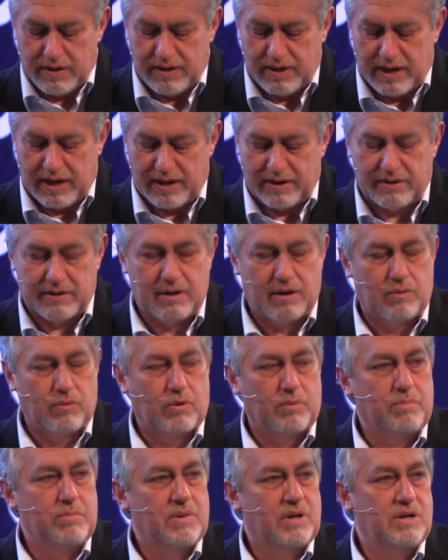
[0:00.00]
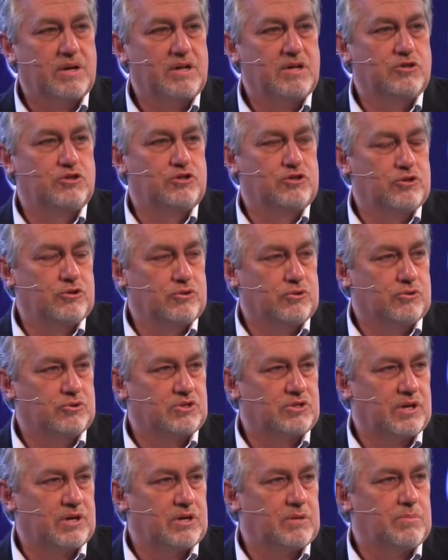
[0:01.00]
that there were many
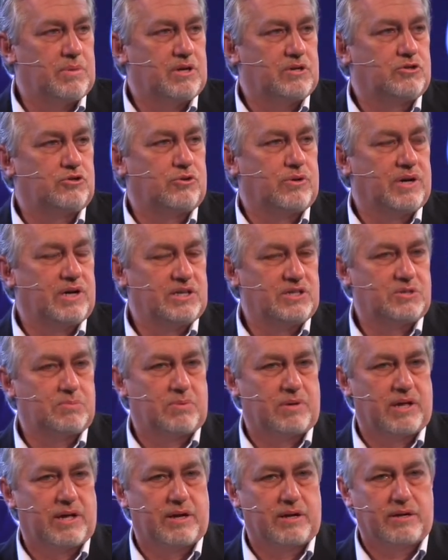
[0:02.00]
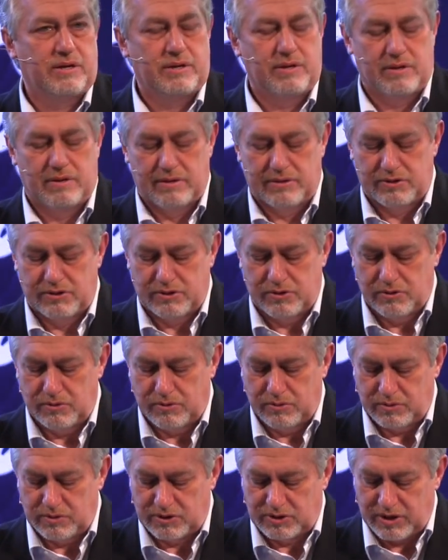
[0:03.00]
Jews that had been transplanted
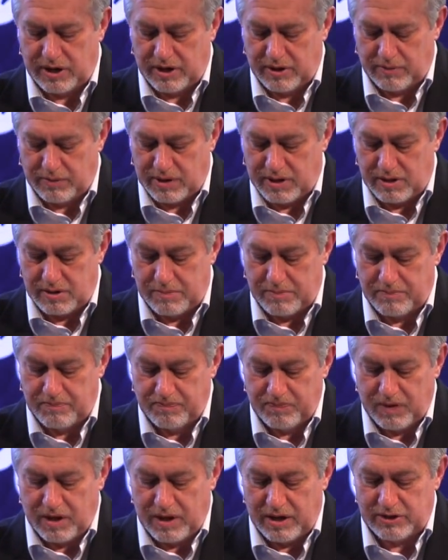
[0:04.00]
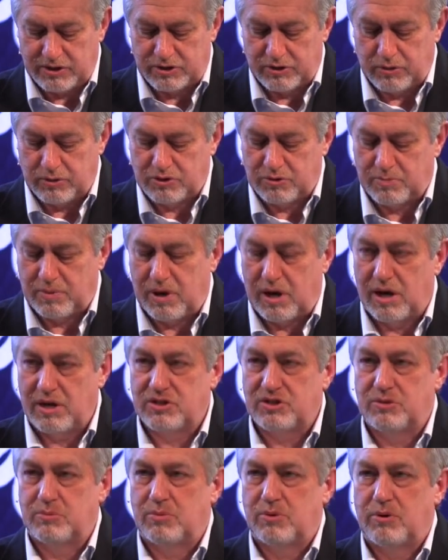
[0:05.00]
to Cyrene. And so it's
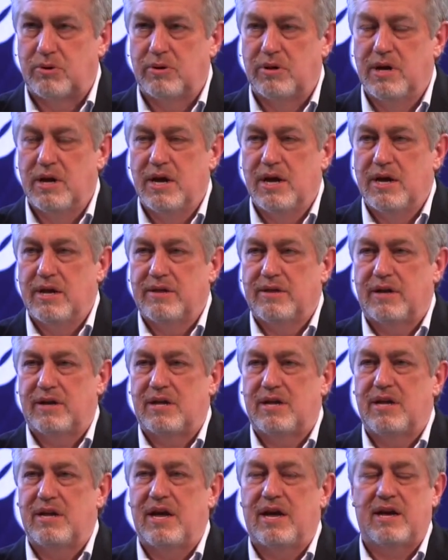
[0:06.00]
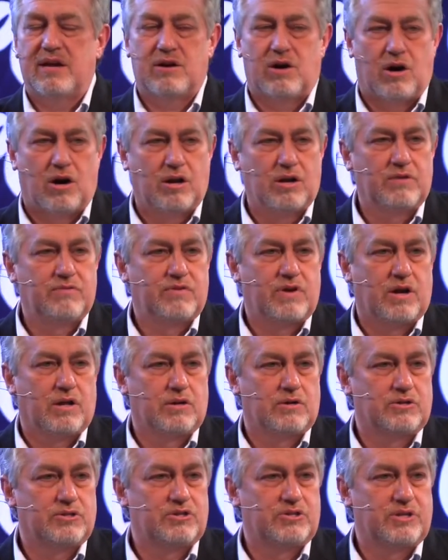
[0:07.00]
possible that he had olive
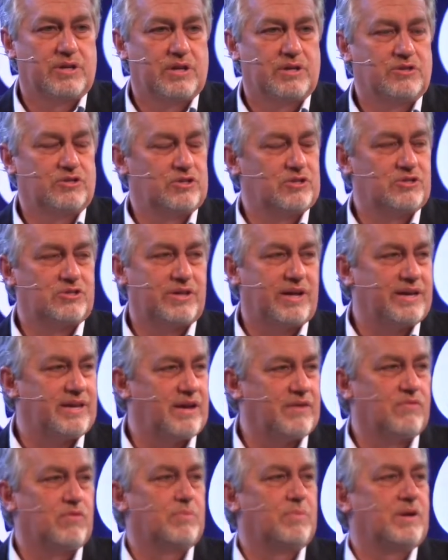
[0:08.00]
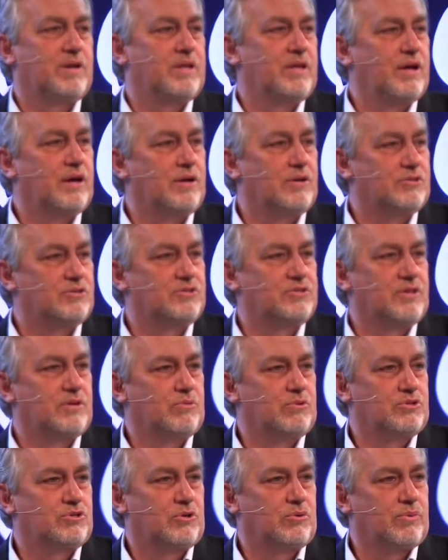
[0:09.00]
colored skin just like everybody else
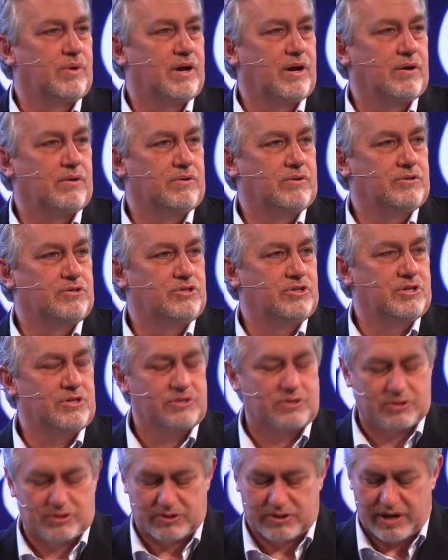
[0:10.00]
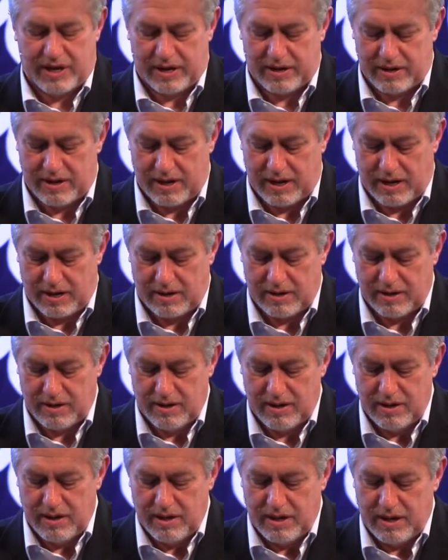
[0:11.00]
that was around Jesus that day.
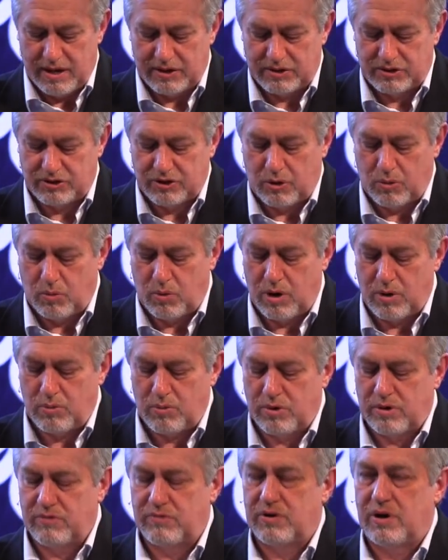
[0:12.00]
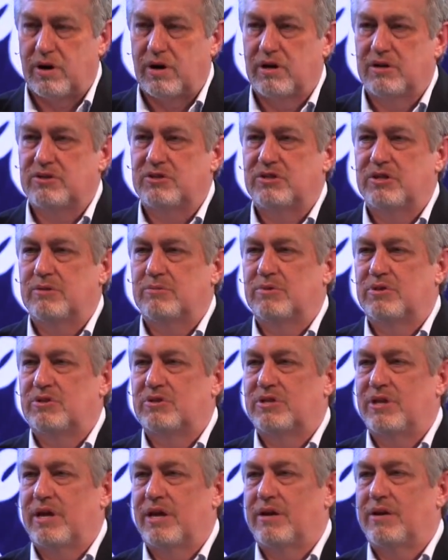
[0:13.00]
And so, what would have caused him to
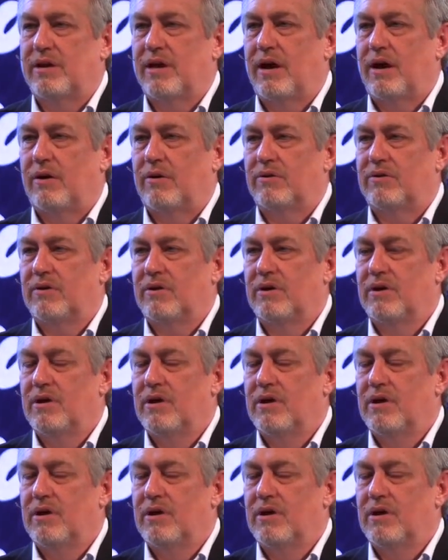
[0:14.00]
stand out?